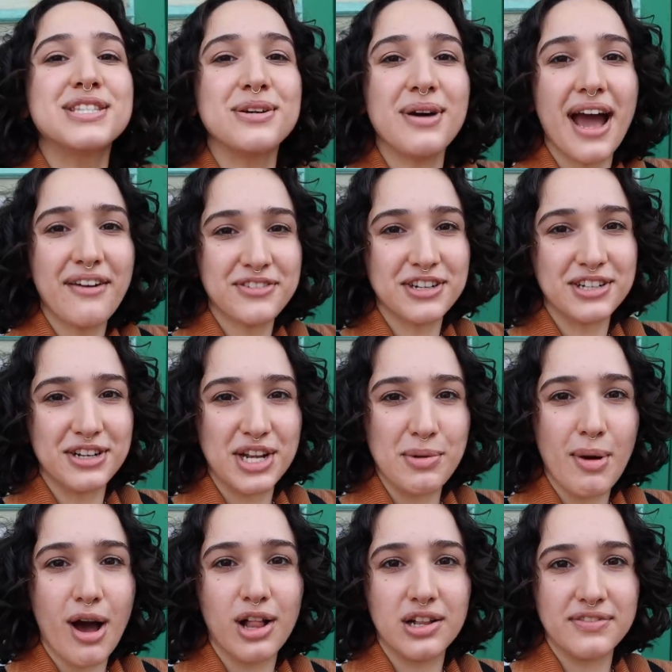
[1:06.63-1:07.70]
So after learning
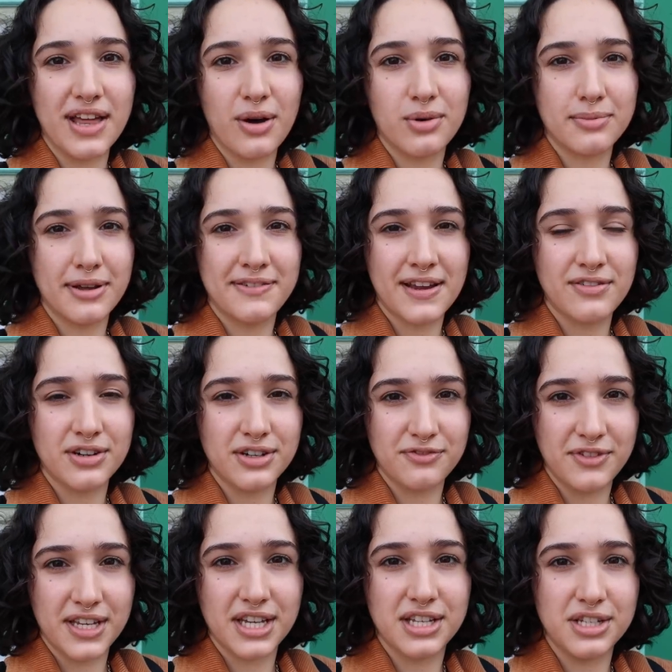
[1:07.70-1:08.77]
about all of that, one of my favorite
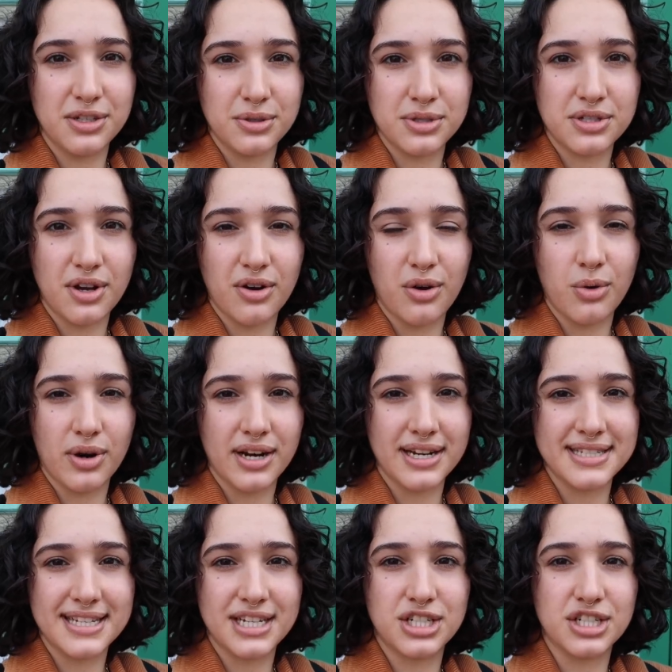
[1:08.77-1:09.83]
vegan news
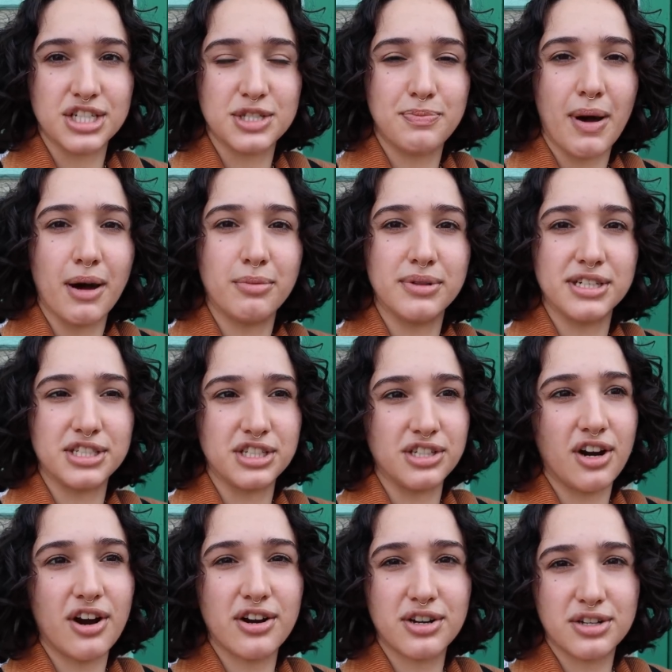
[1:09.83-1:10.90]
organizations published an
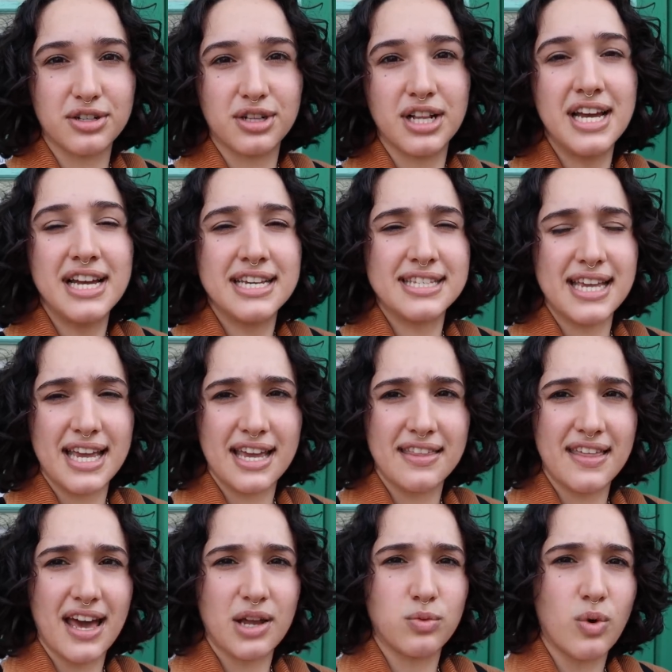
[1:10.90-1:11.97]
article saying
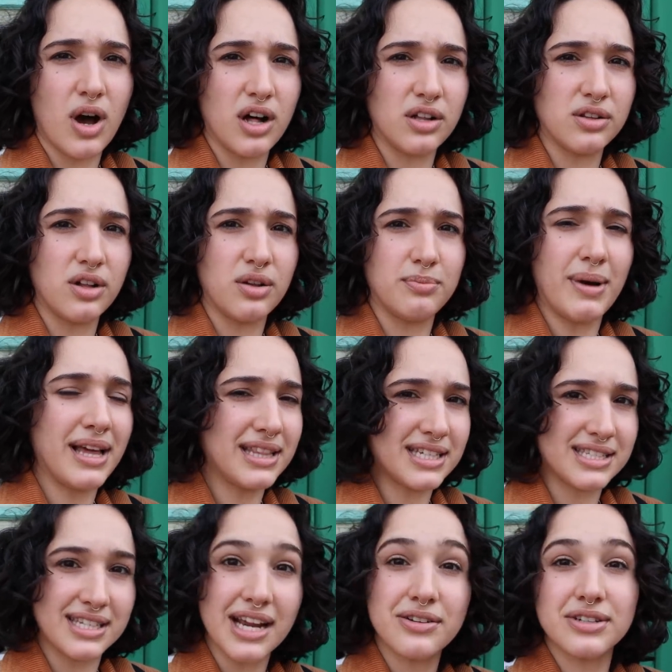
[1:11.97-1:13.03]
that while Miley
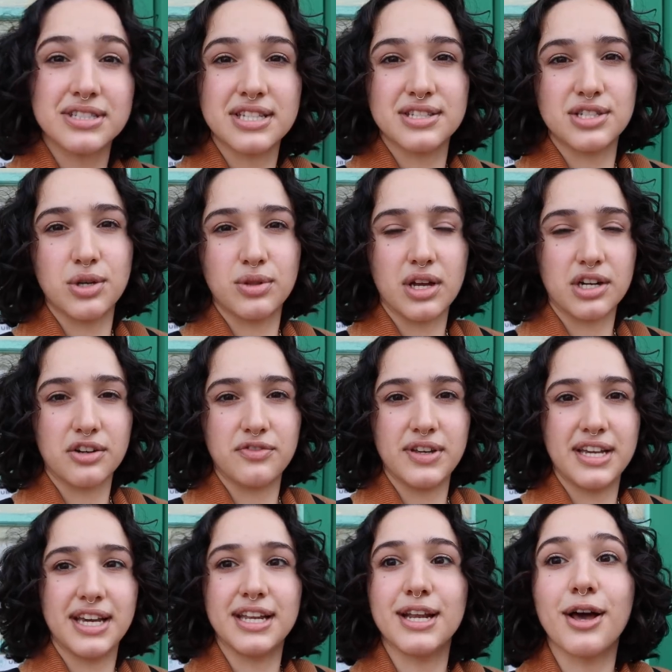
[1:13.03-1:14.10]
Cyrus is no longer
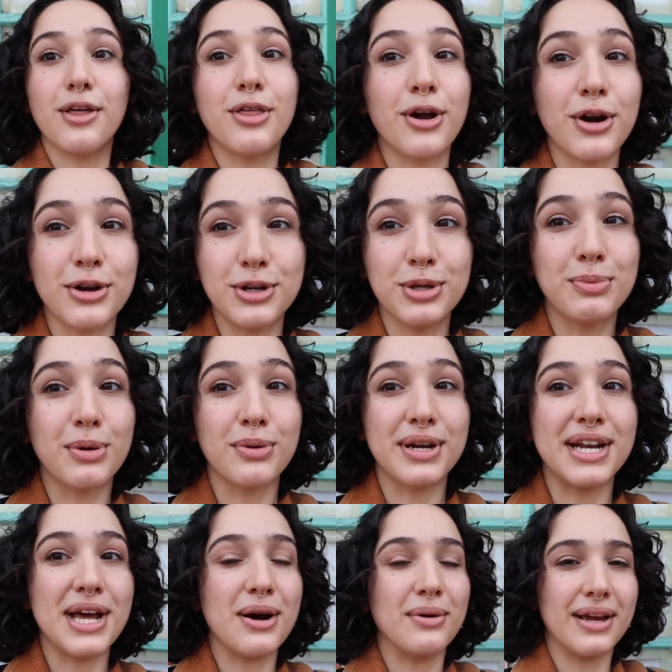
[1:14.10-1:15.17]
vegan, her new
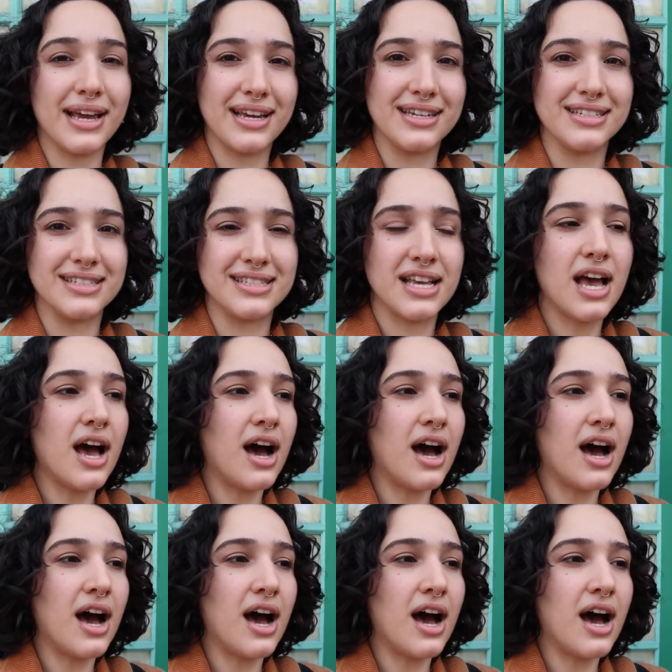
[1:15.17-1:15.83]
burrito is.